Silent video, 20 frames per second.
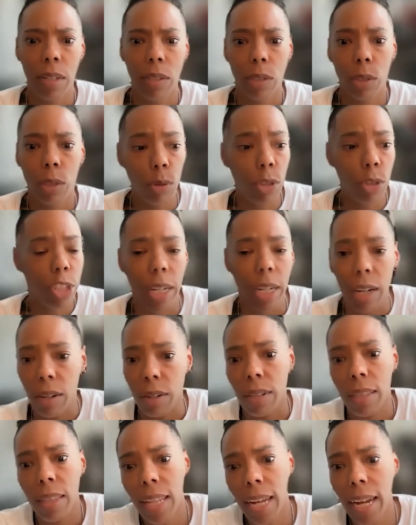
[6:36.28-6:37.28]
To
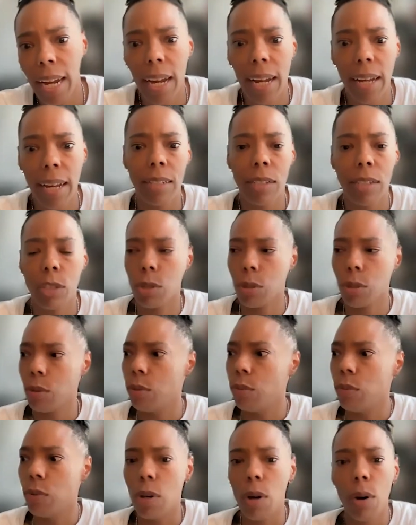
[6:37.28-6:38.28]
share land,
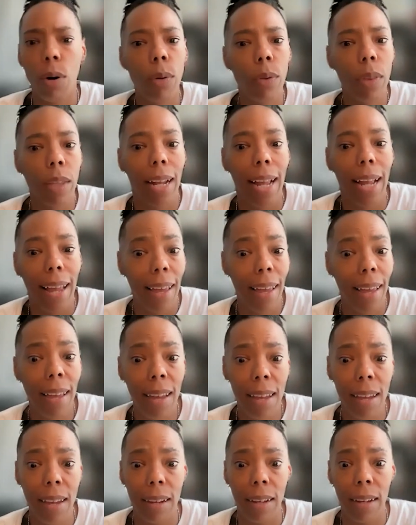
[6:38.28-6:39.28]
to know that,
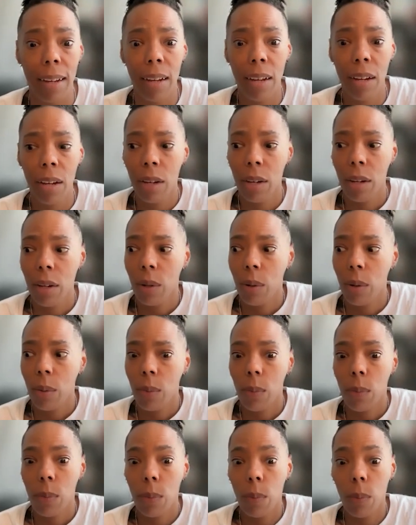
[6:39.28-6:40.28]
hey,
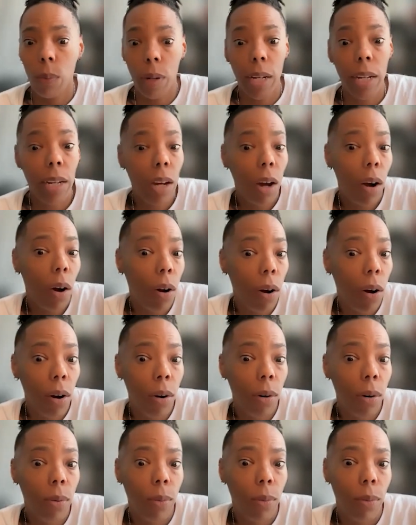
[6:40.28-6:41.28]
we
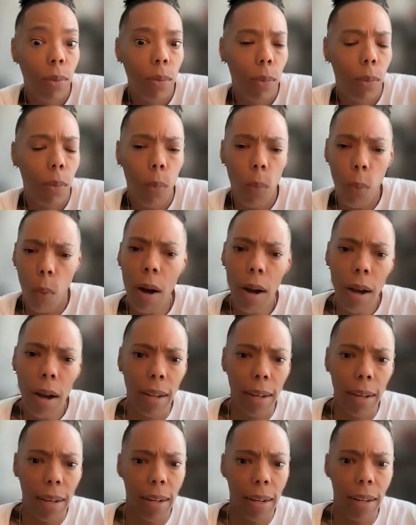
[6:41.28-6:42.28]
are
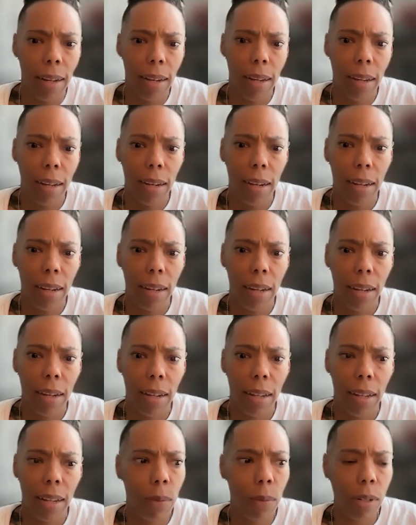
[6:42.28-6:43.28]
one.
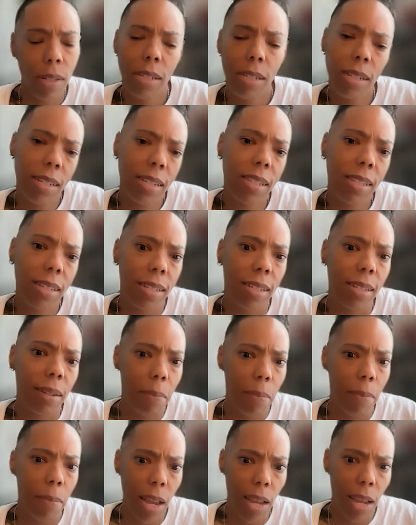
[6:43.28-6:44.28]
Like, what sense does it
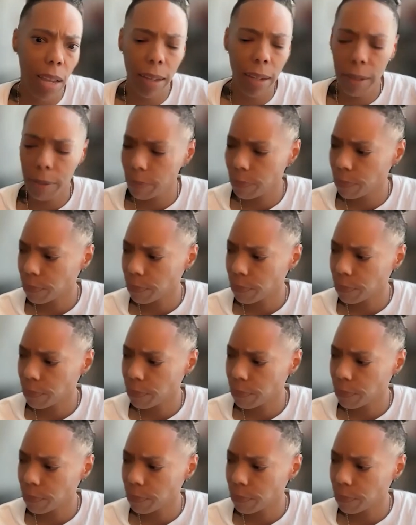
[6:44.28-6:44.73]
make